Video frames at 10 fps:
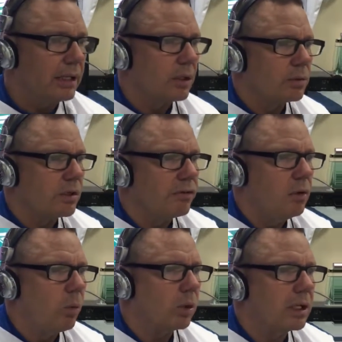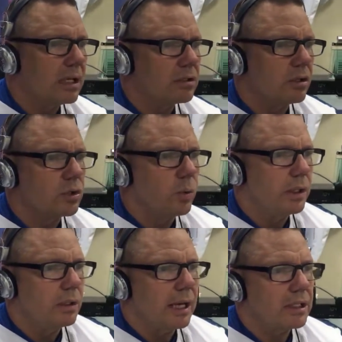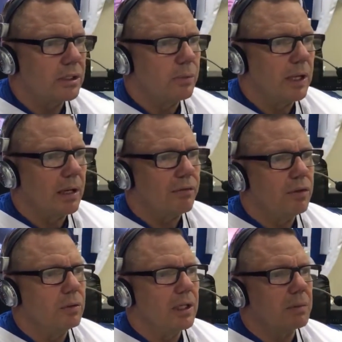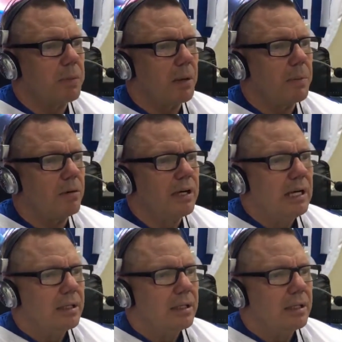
There was a few more things on Twitter. Actually, we got a few things pop off.